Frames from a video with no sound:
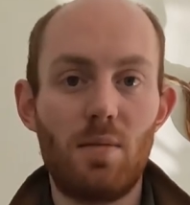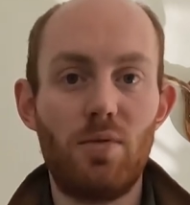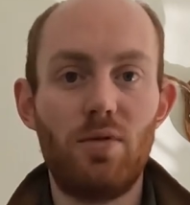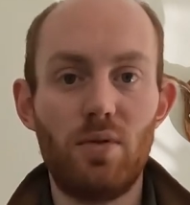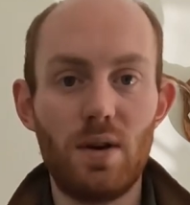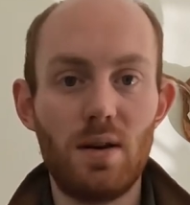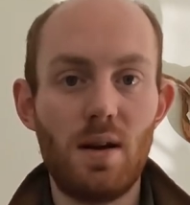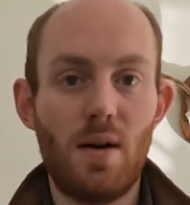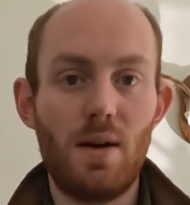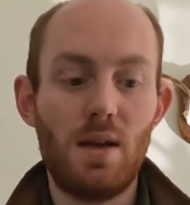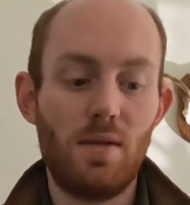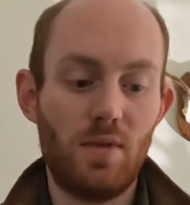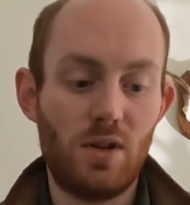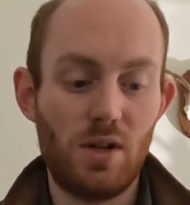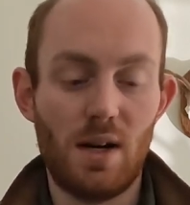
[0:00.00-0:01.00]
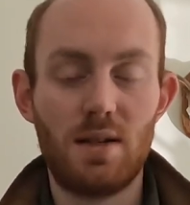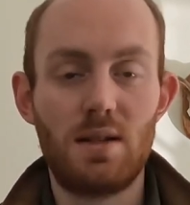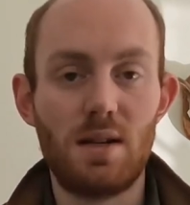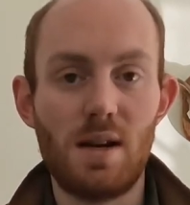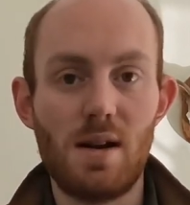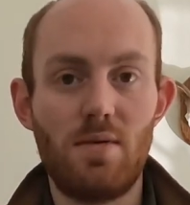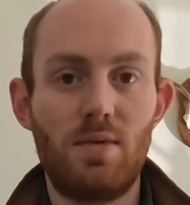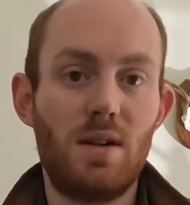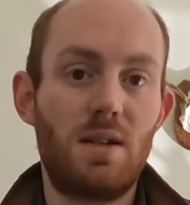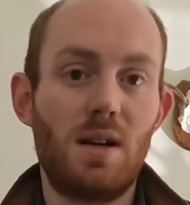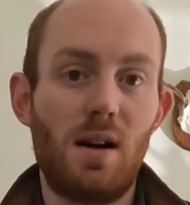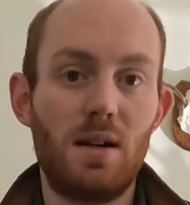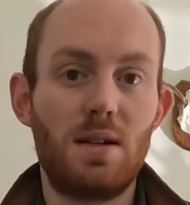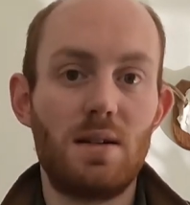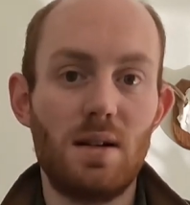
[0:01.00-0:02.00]
and before you know it, you've adjusted it as
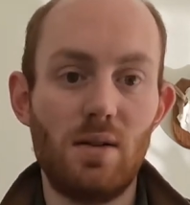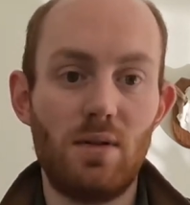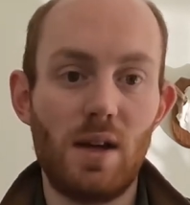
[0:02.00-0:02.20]
tight as it'll